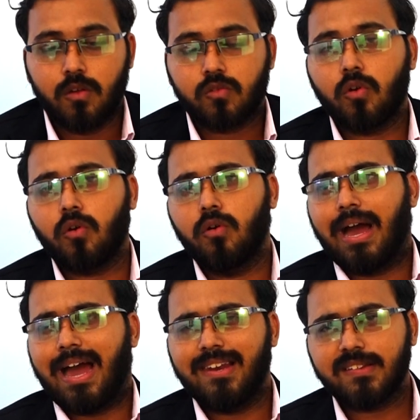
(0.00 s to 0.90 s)
So,
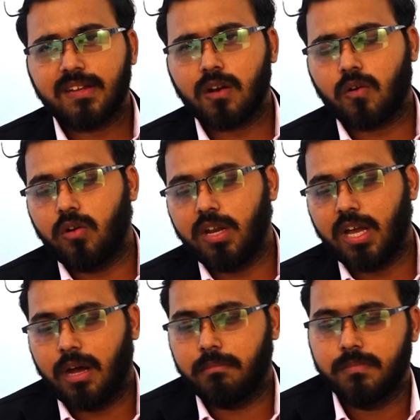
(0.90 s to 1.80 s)
Alexander
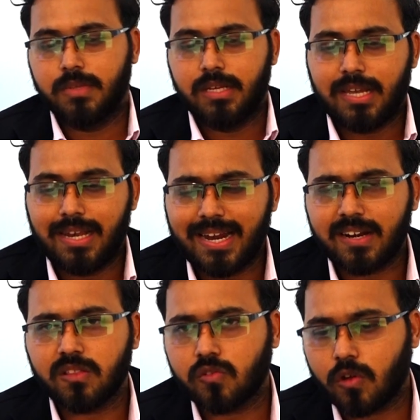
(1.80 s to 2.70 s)
Cunningham, he
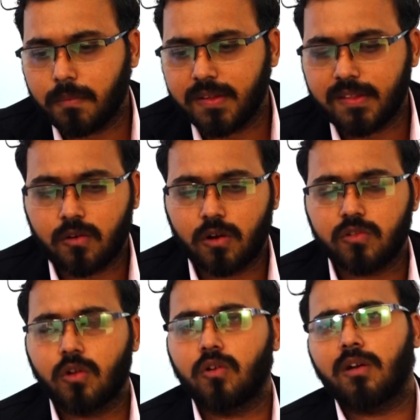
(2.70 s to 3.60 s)
led the surveys across
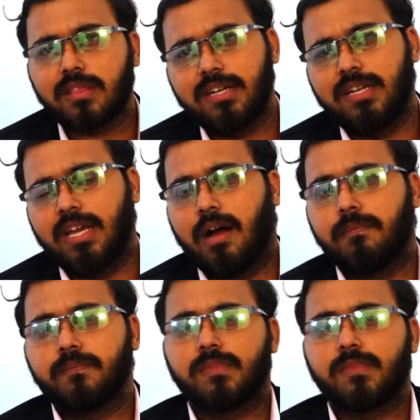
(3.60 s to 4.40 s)
the North India.